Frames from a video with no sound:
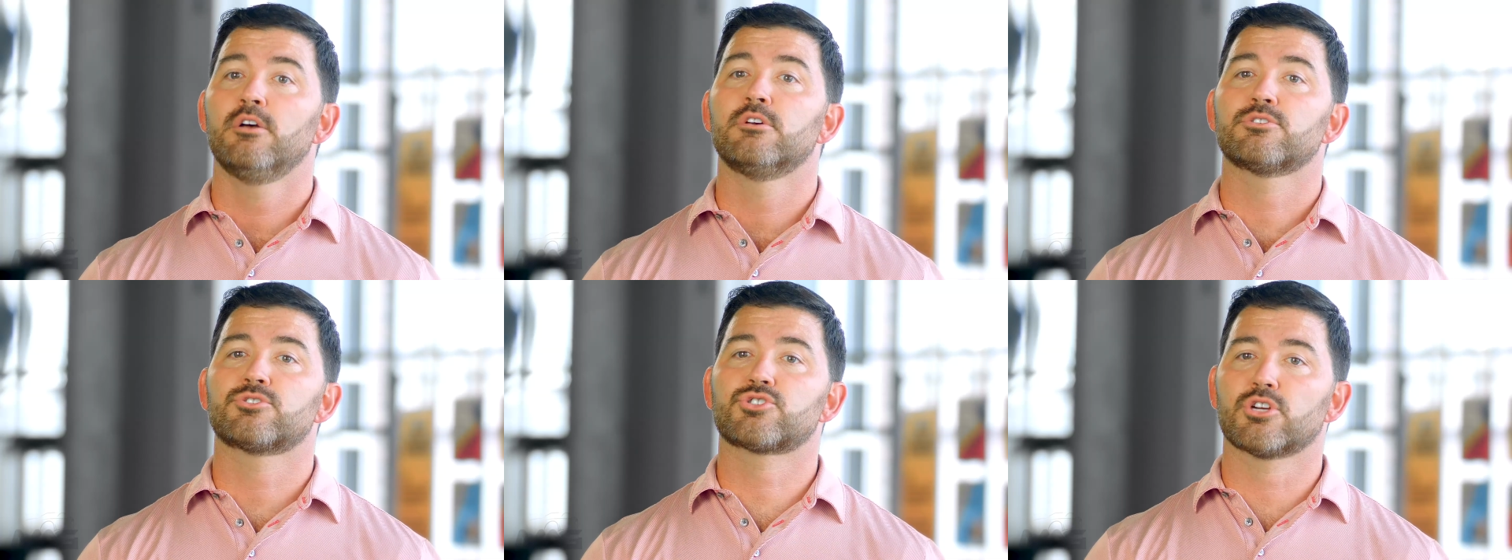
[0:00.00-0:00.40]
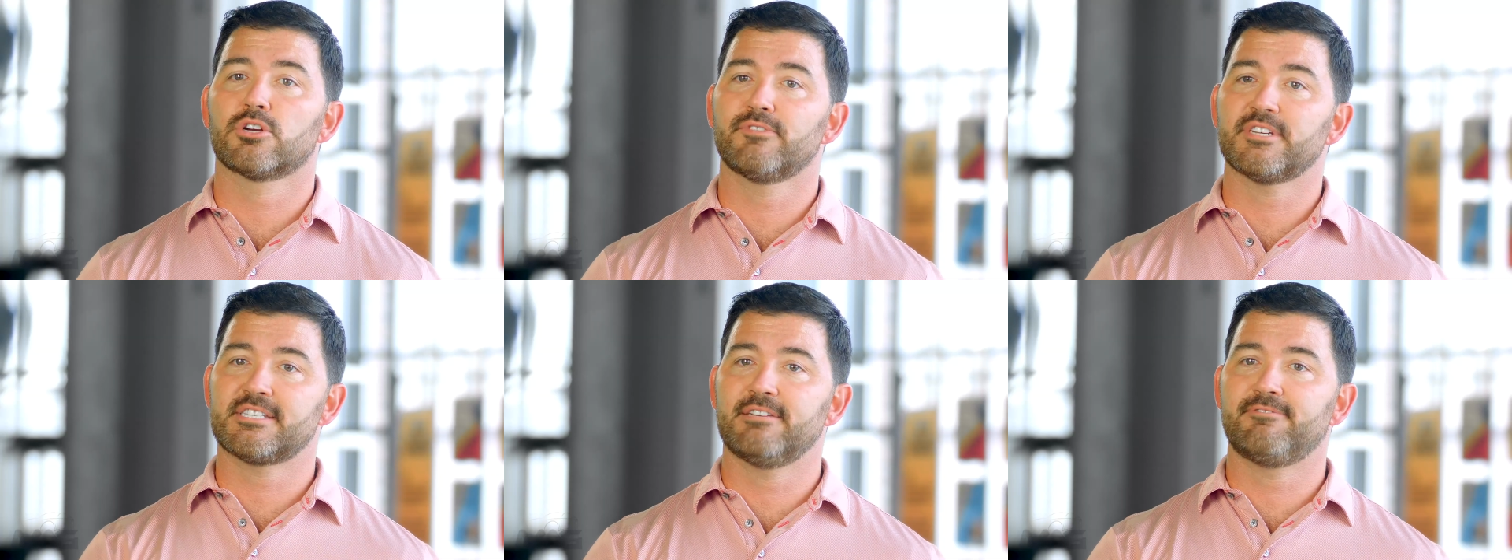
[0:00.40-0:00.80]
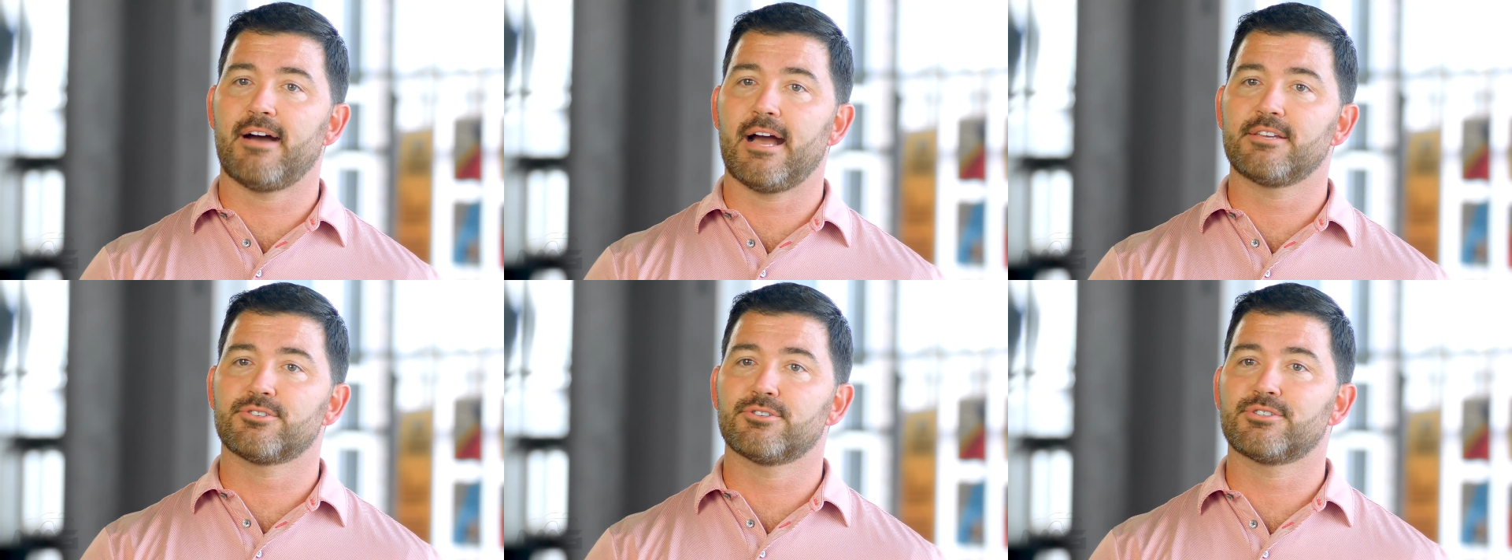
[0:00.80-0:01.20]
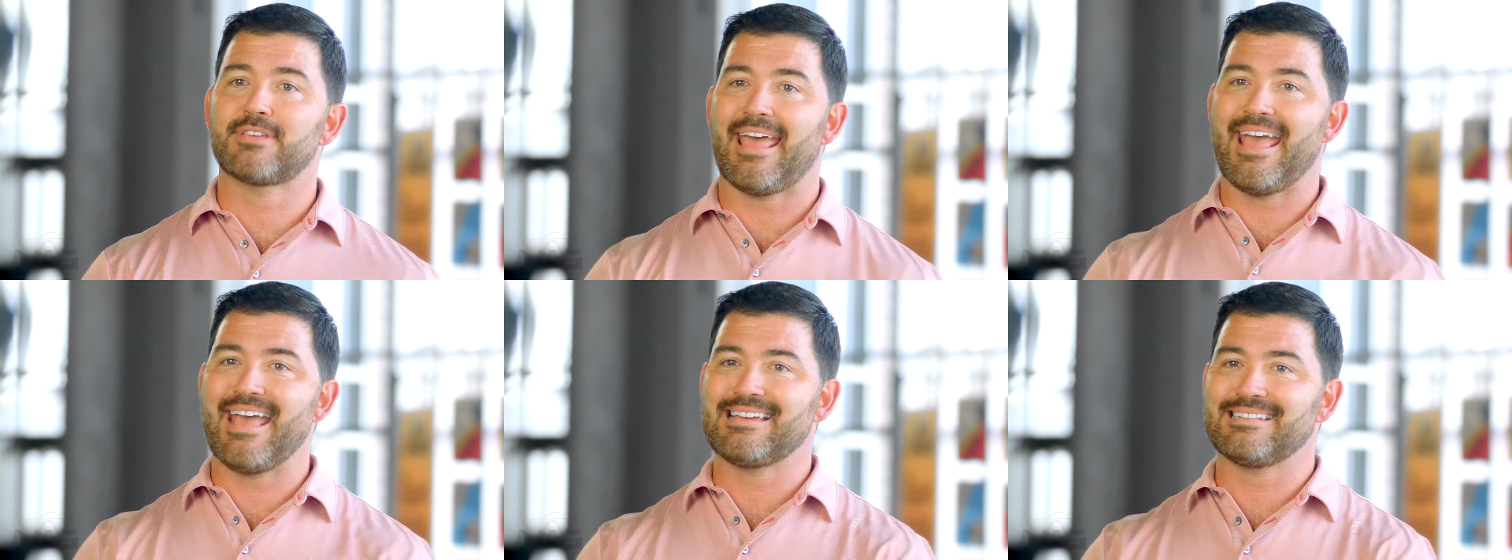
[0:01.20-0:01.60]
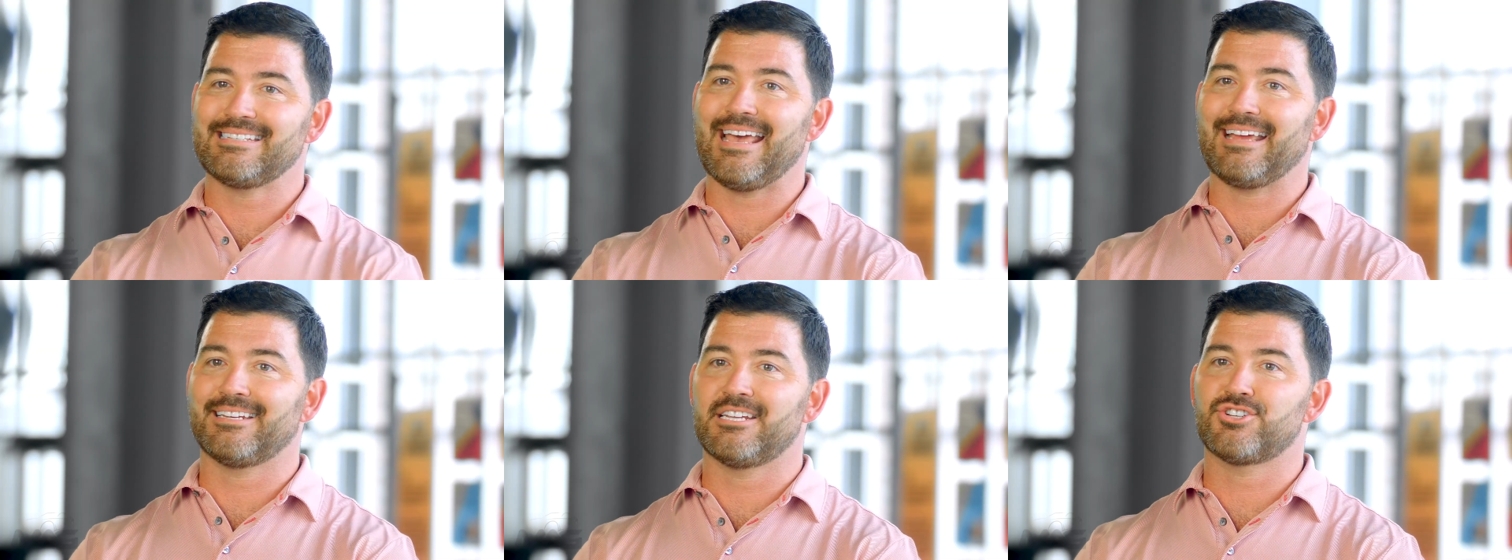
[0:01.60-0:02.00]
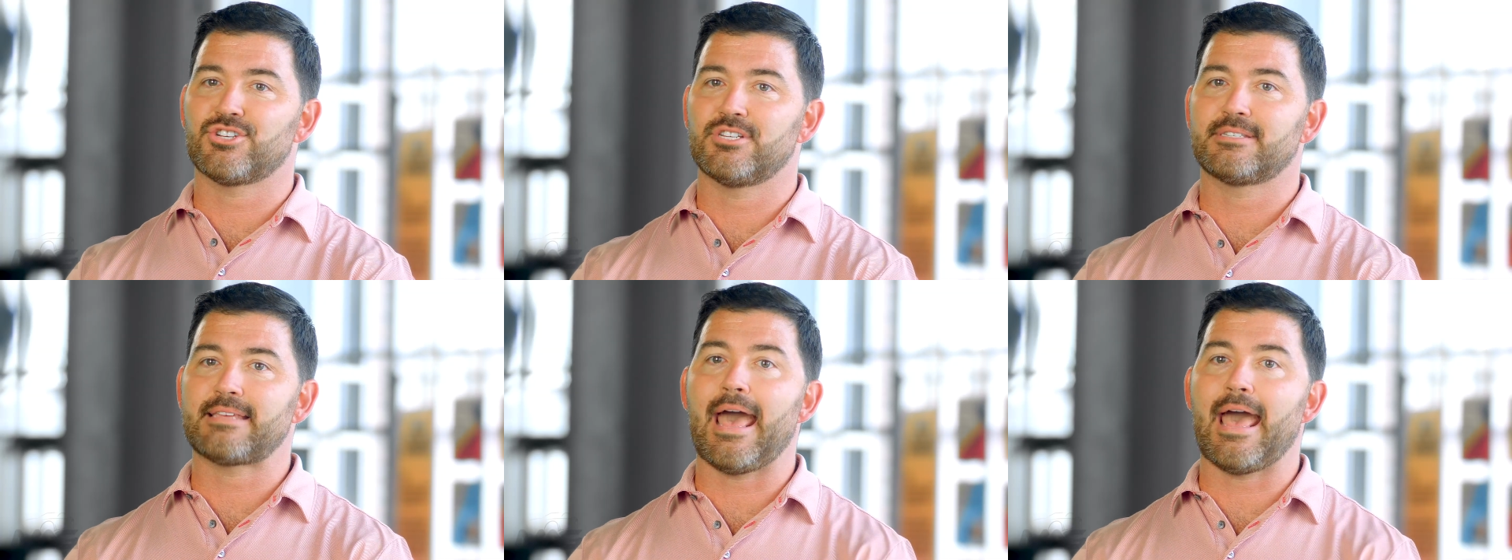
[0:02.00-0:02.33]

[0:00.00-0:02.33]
Service advisors and technicians